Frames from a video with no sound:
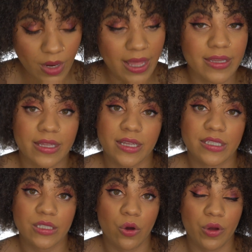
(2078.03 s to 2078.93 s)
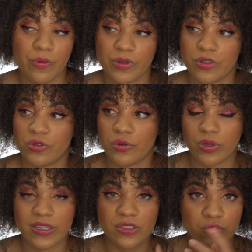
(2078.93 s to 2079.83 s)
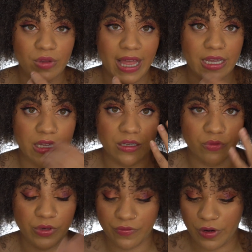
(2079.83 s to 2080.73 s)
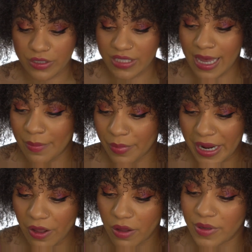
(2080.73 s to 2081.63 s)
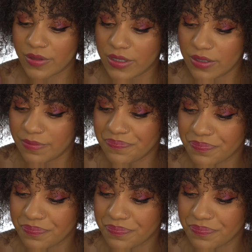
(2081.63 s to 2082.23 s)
And then let's go in with the nude. Let's do like a reverse ombre almost.